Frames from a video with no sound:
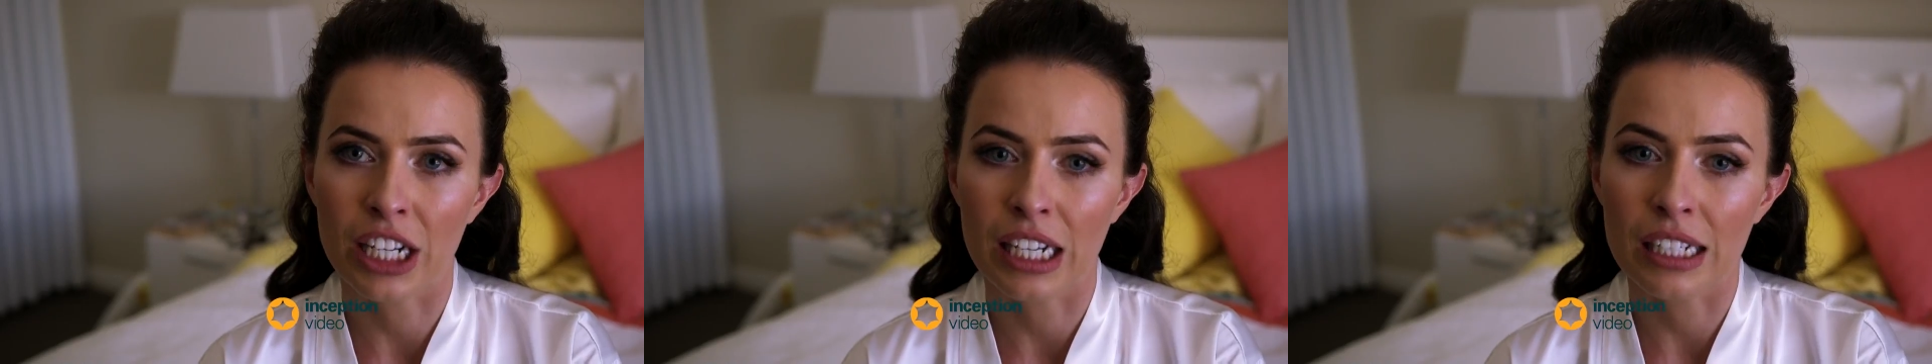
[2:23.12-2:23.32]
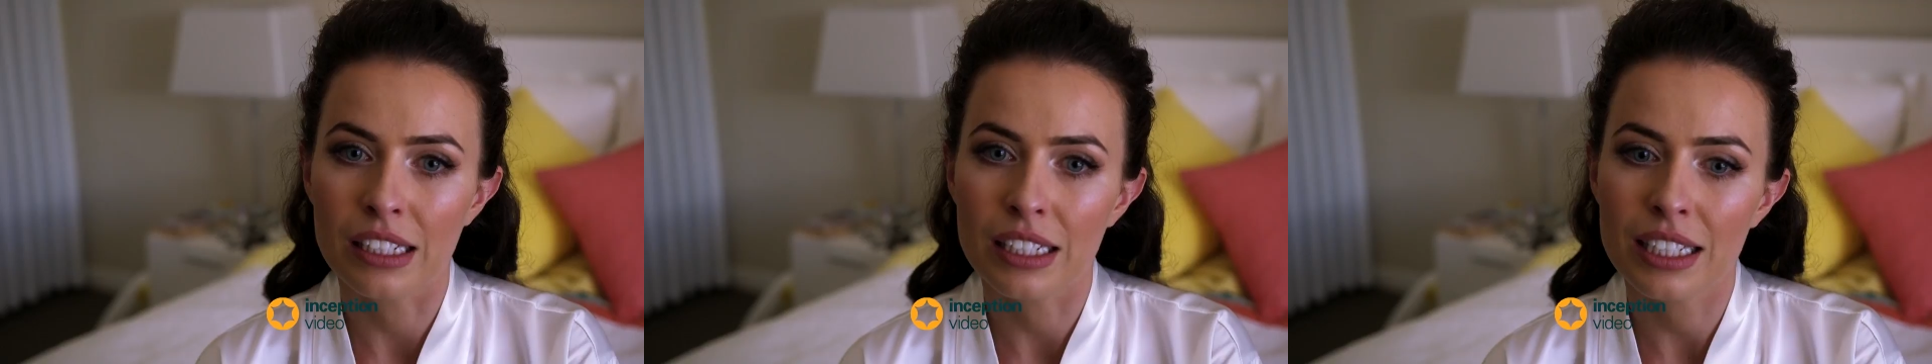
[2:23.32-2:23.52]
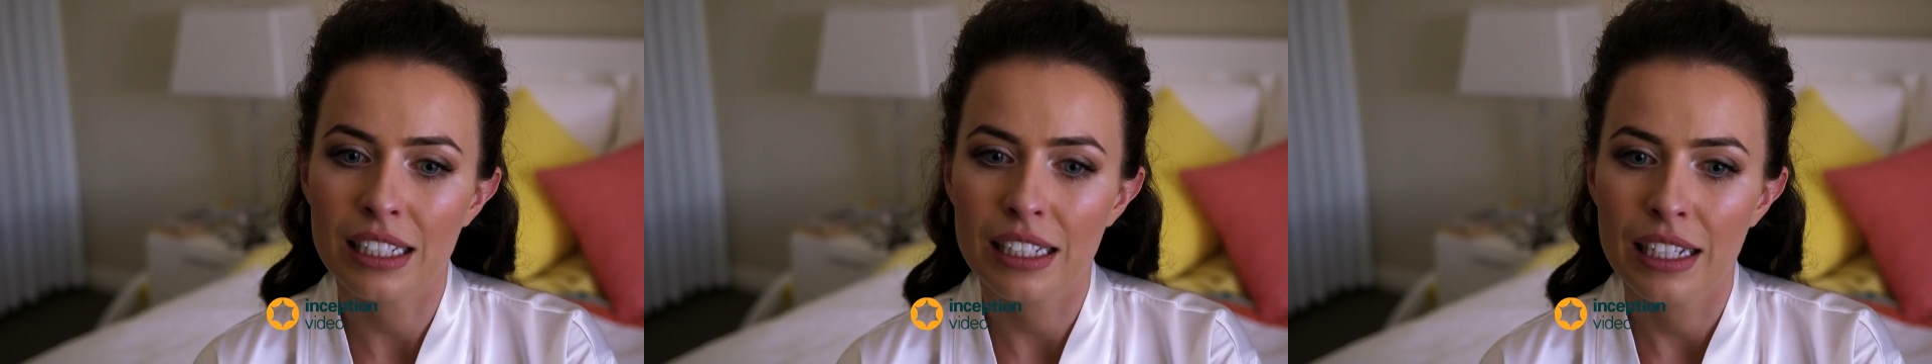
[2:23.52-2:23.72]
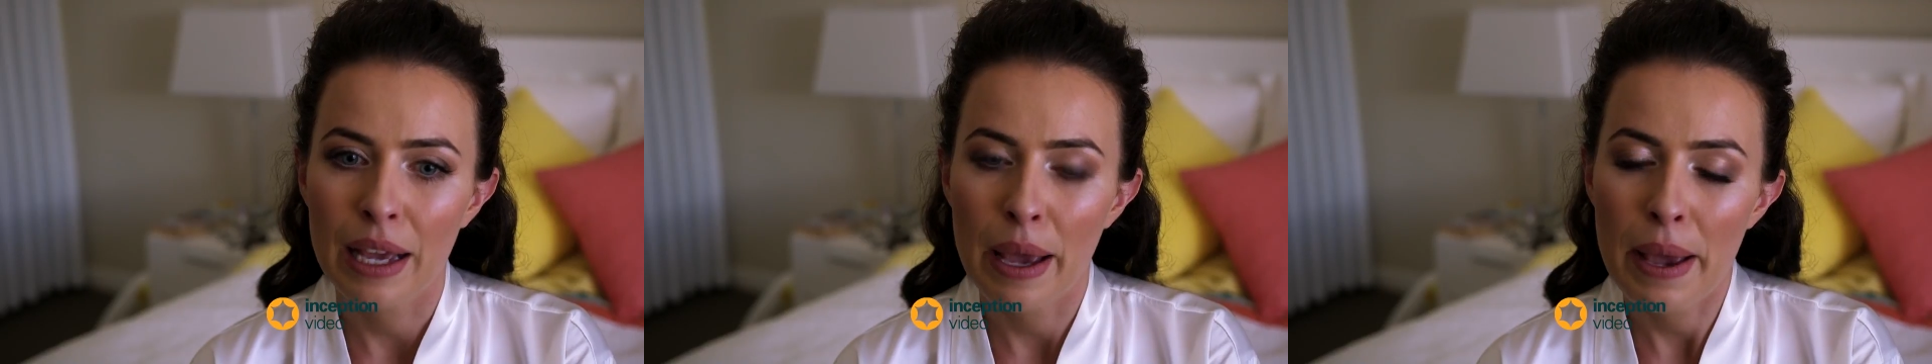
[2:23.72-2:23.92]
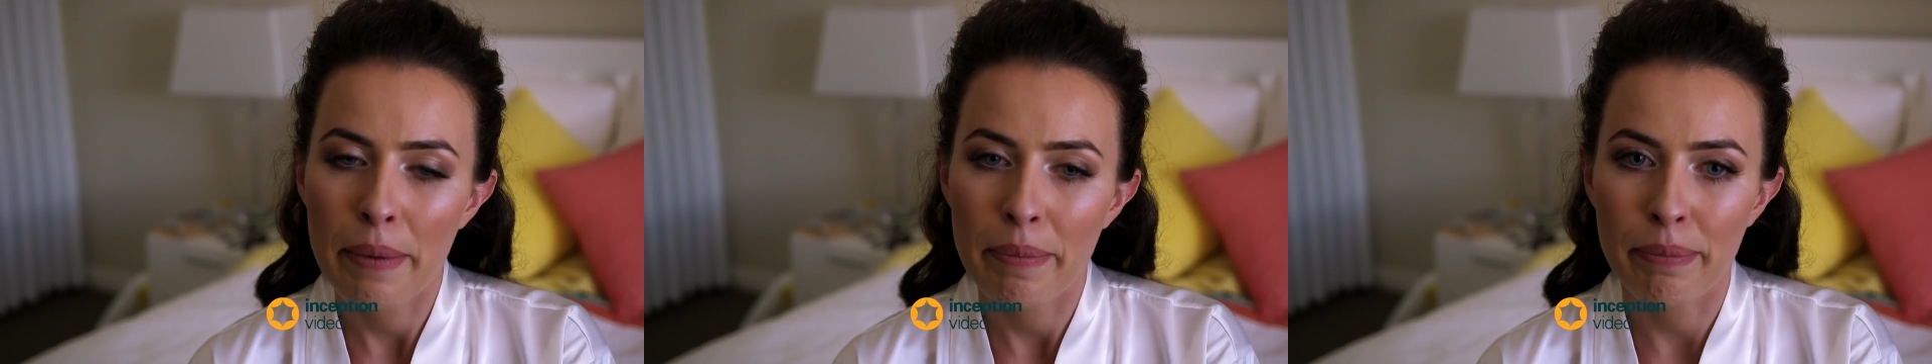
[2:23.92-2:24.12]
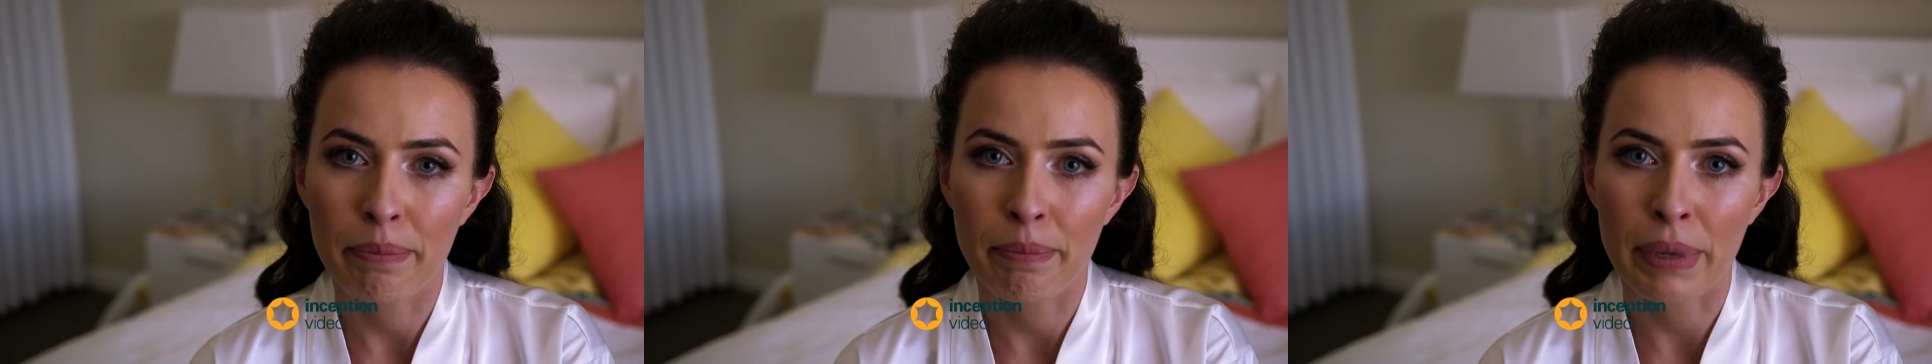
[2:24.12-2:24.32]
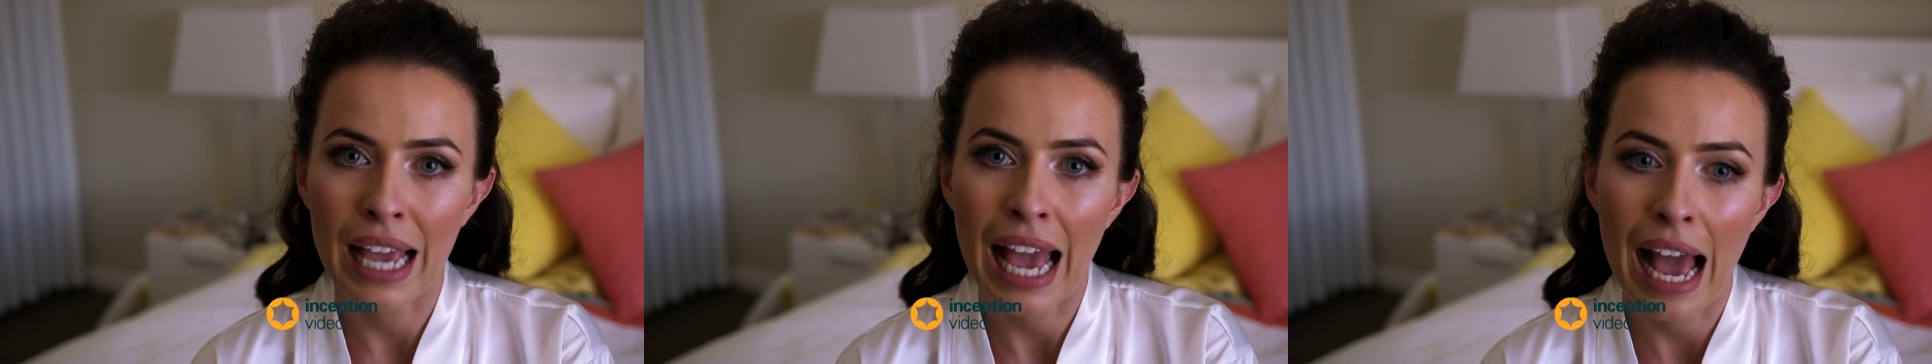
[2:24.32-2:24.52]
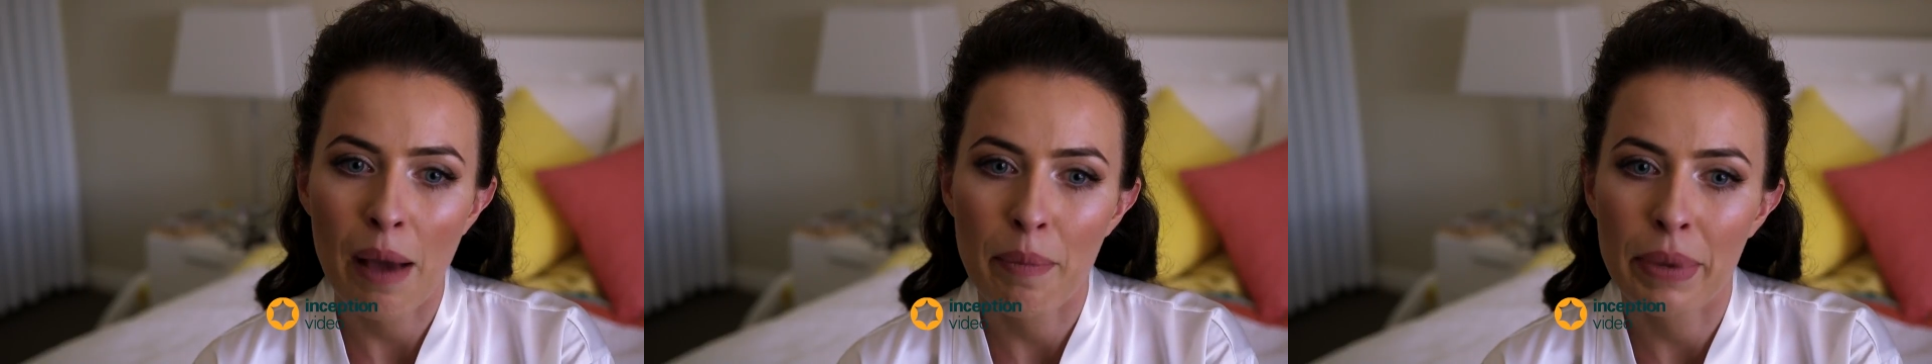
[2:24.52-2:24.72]
and be
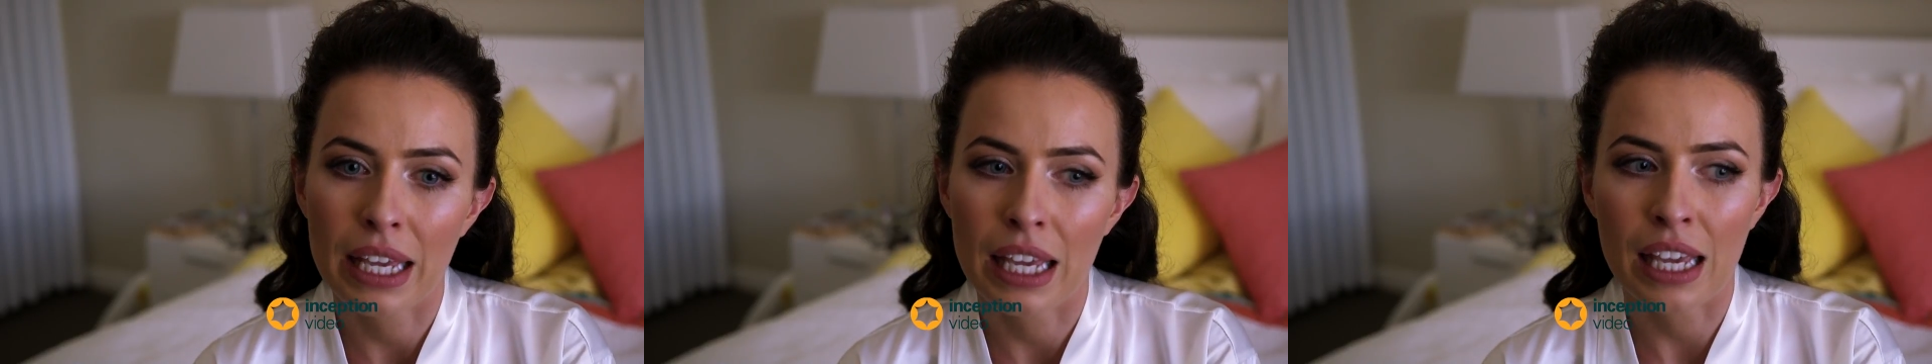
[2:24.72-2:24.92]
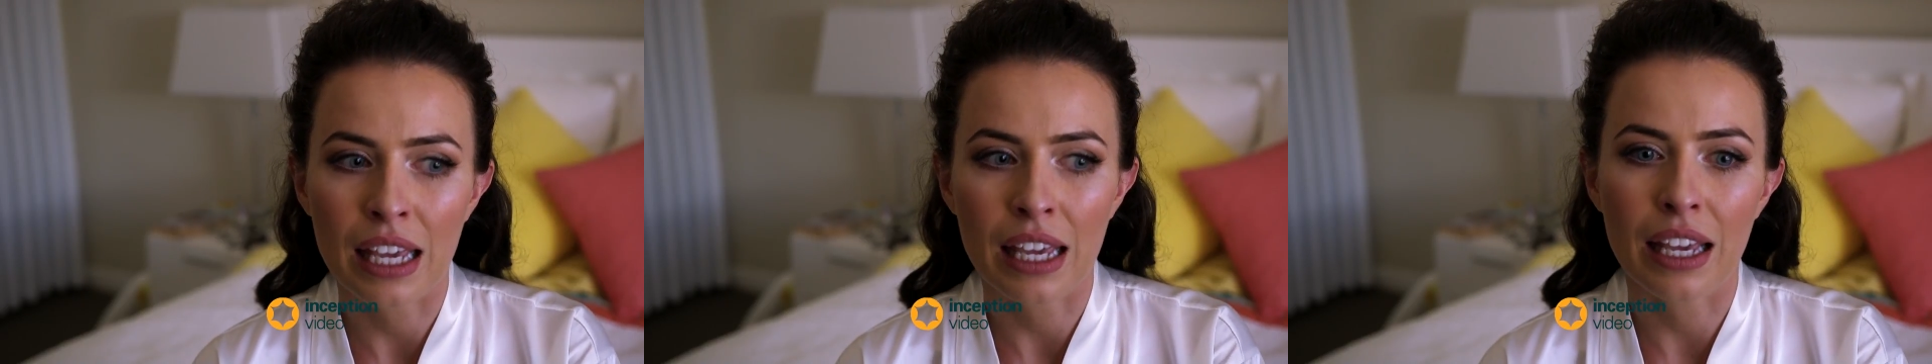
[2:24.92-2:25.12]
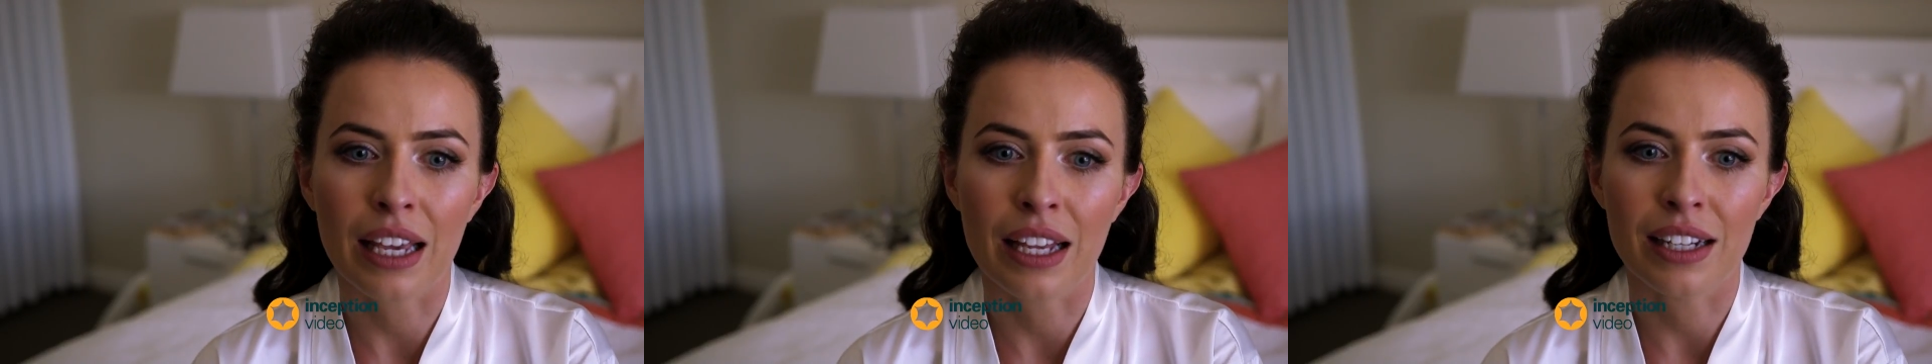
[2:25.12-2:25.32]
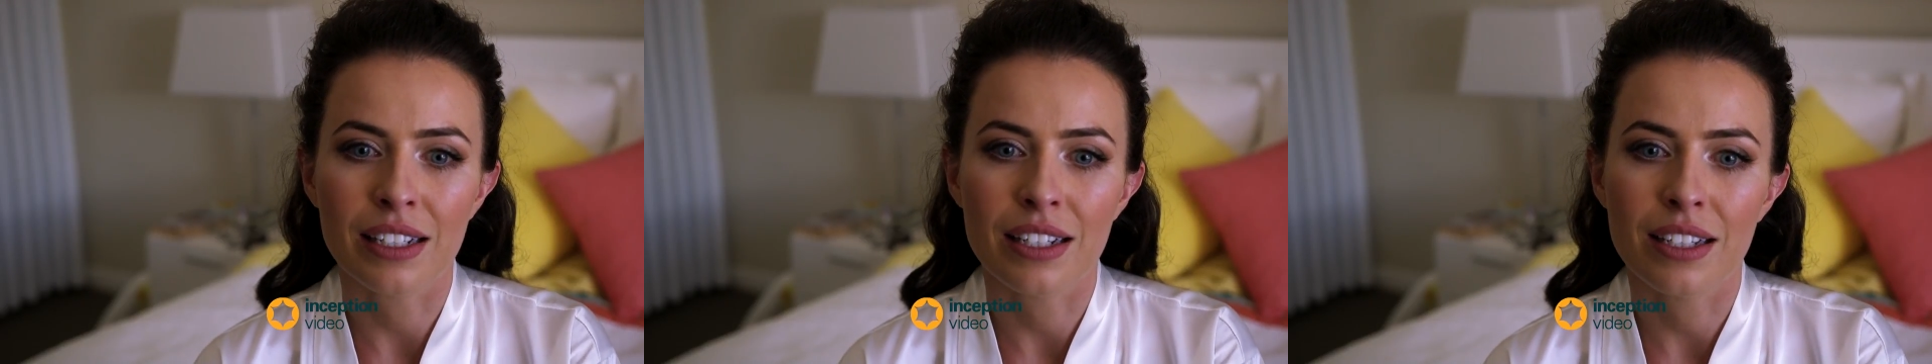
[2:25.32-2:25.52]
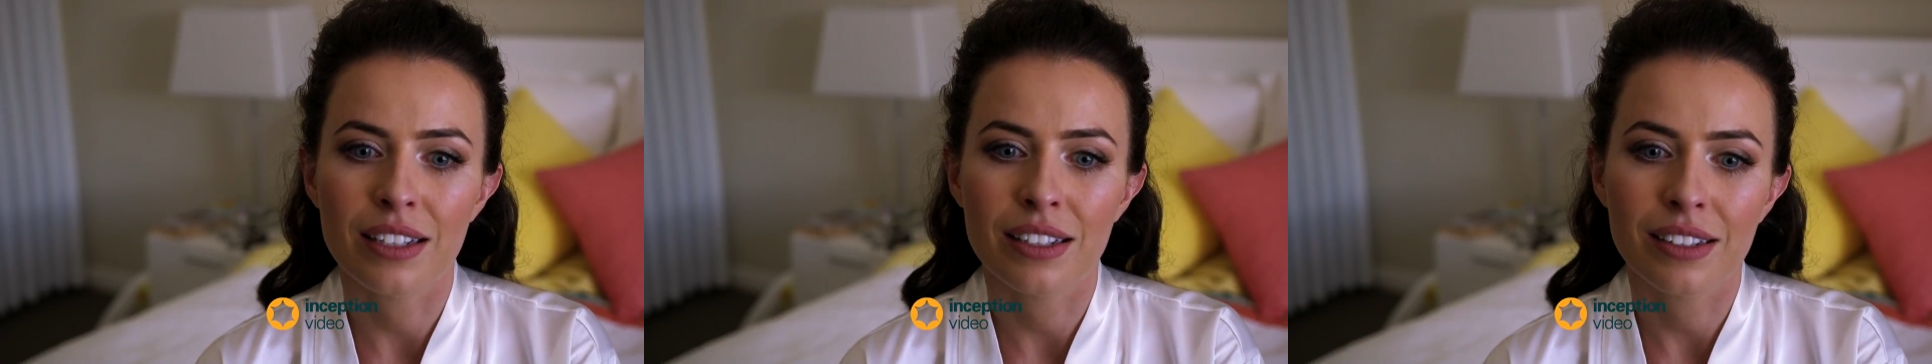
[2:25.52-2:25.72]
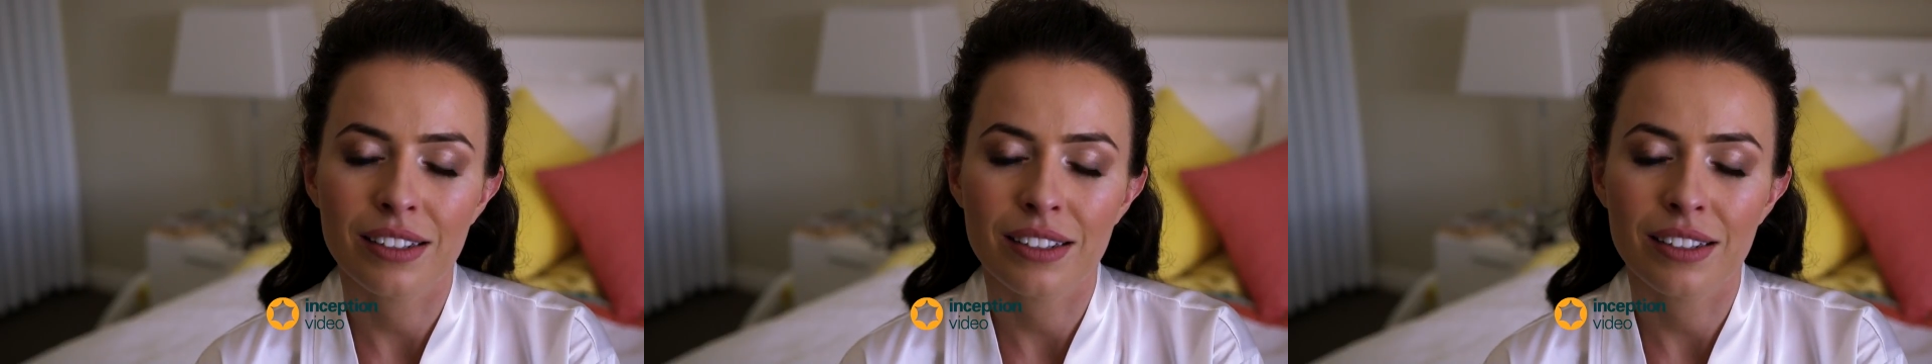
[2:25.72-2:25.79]
happy and